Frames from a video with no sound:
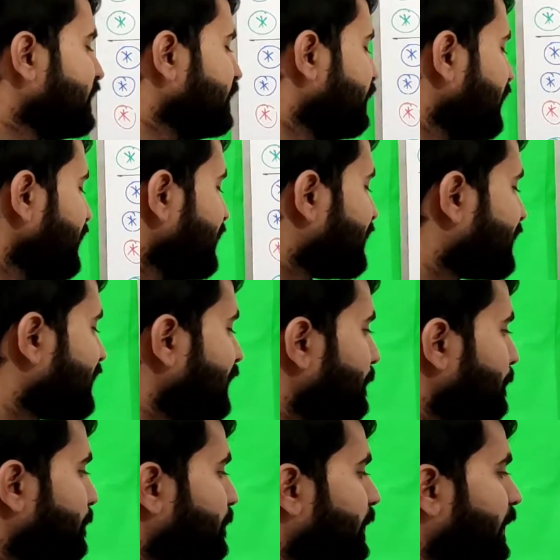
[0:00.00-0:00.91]
we will
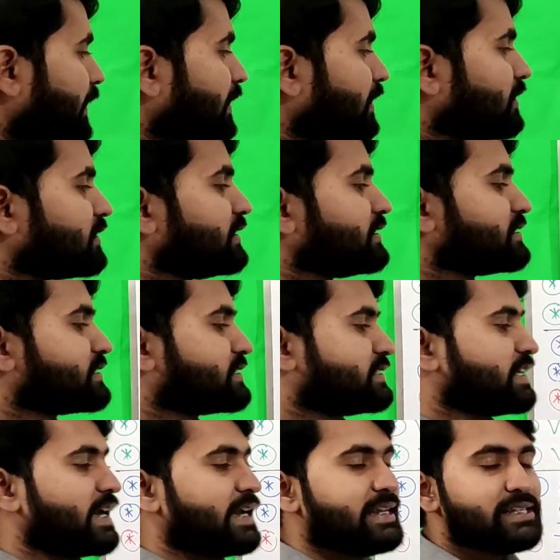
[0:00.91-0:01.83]
compare the
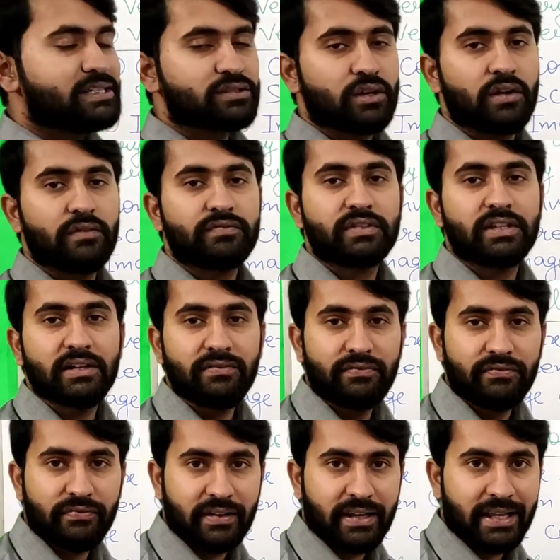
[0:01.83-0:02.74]
size of the
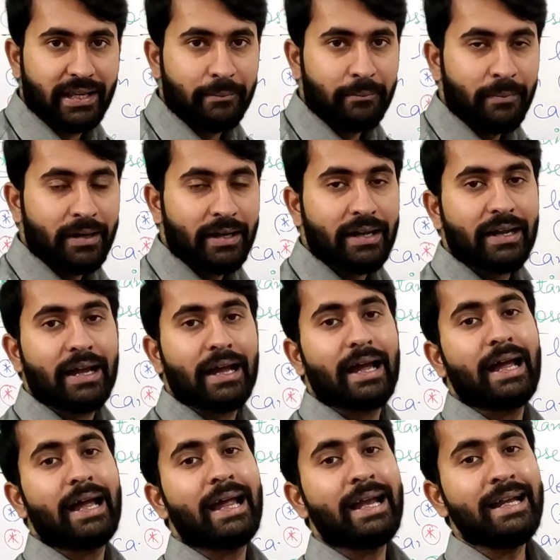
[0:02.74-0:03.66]
flame
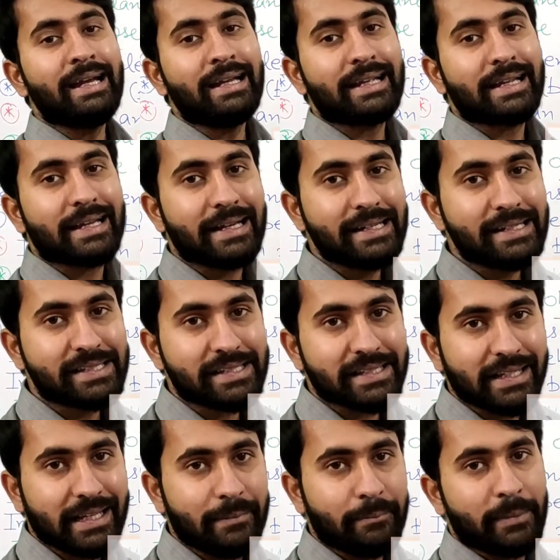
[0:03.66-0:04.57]
and
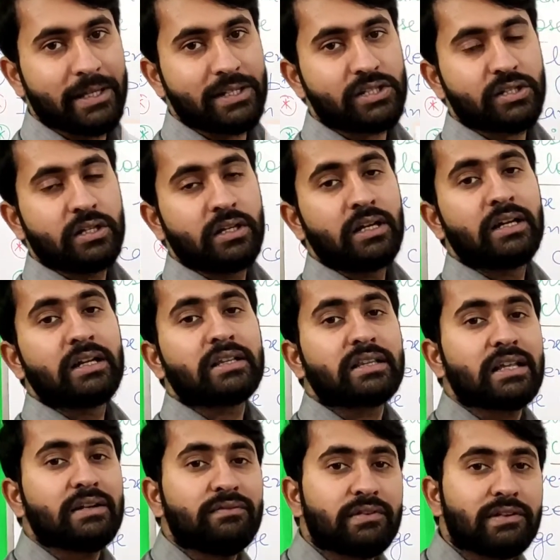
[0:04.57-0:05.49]
its image,
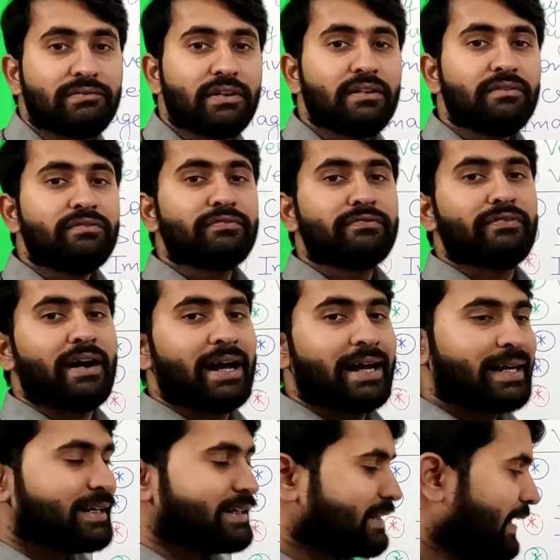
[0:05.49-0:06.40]
then we will
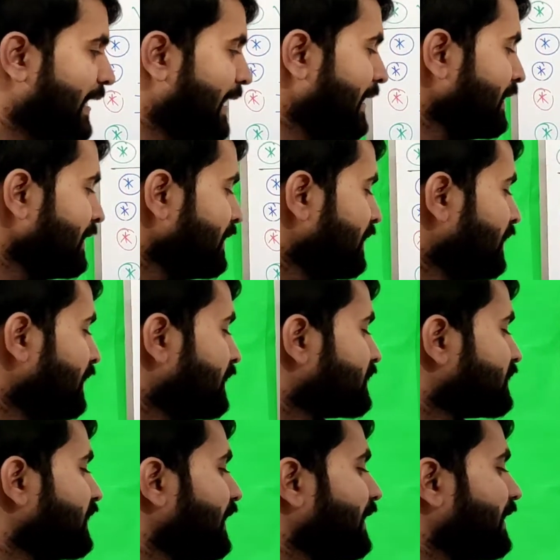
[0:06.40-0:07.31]
find that
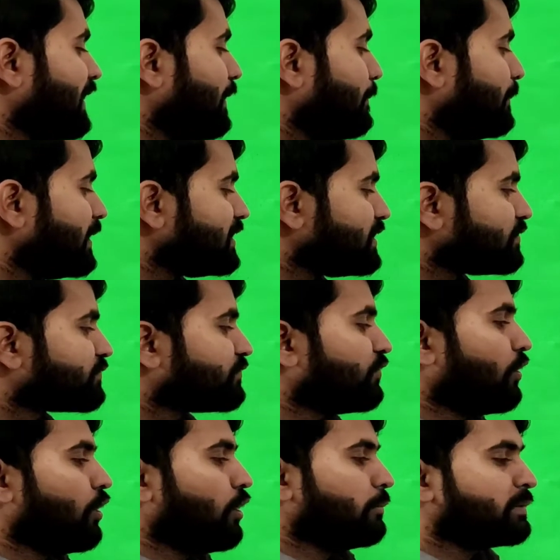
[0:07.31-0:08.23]
the image
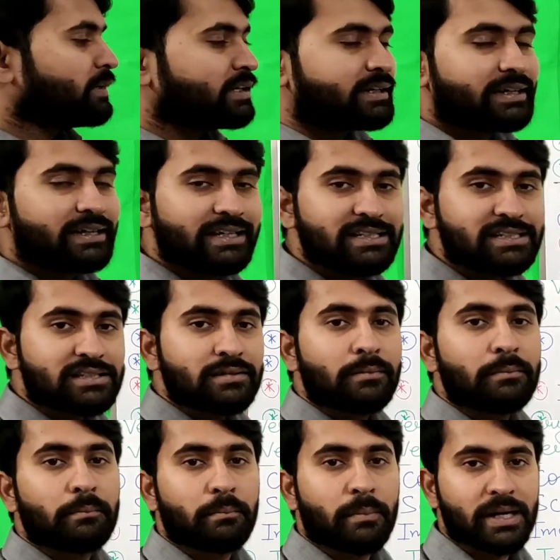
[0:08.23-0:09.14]
formed is
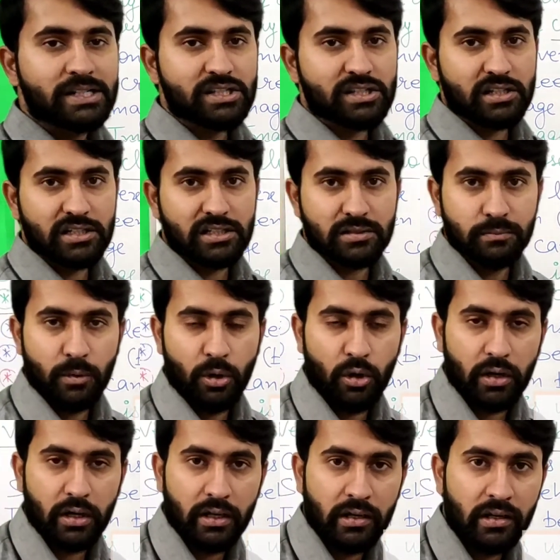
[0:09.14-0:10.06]
much
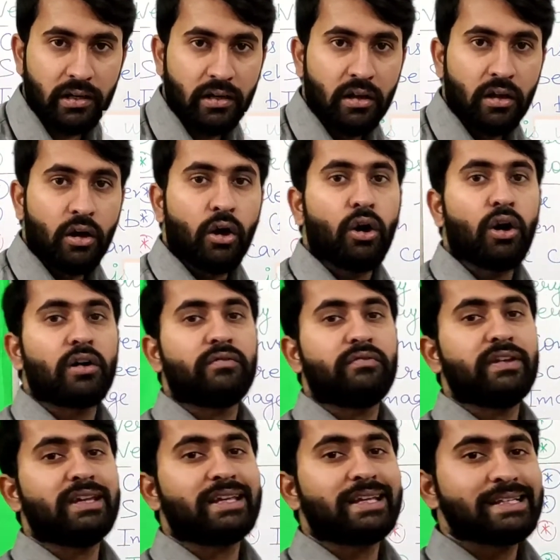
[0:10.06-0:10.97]
smaller, or
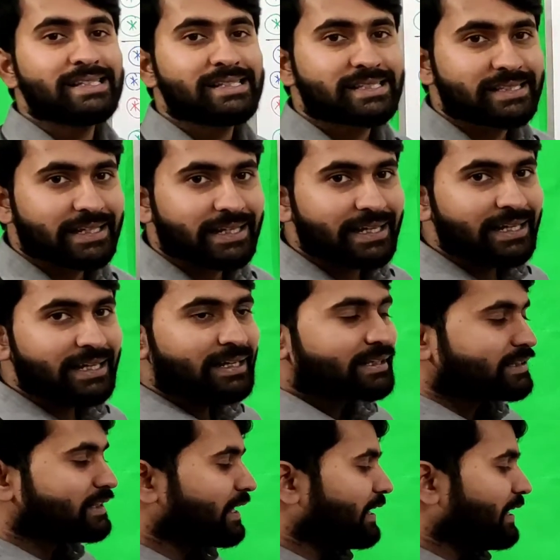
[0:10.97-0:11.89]
we can say
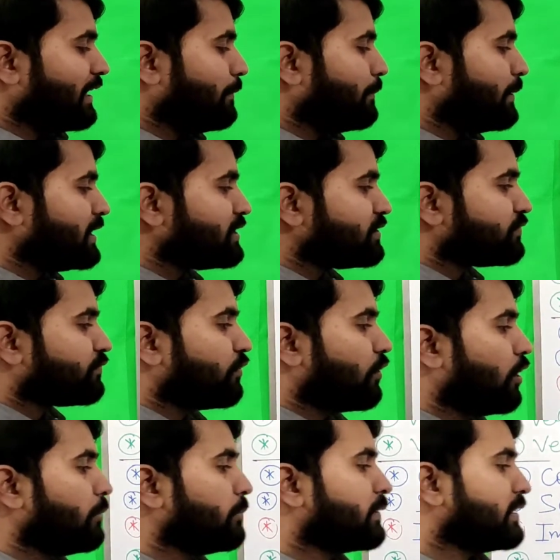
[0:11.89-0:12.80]
the image
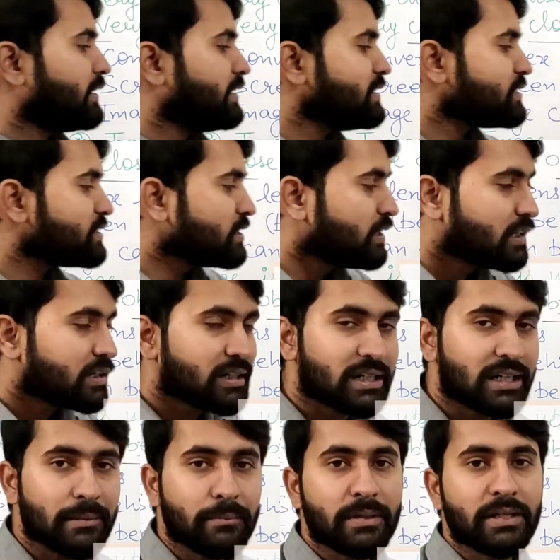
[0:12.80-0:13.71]
formed is
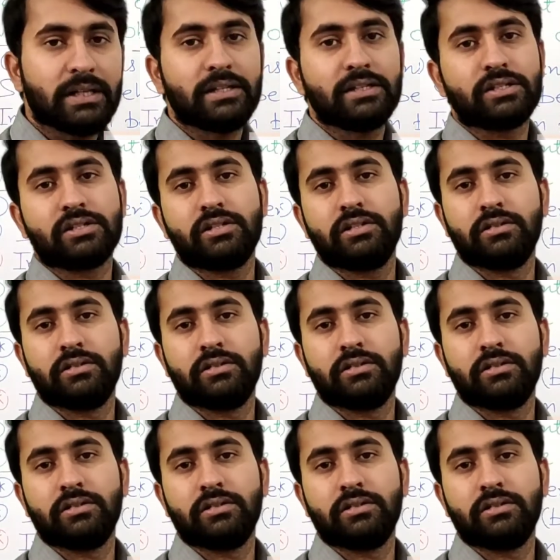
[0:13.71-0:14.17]
diminished.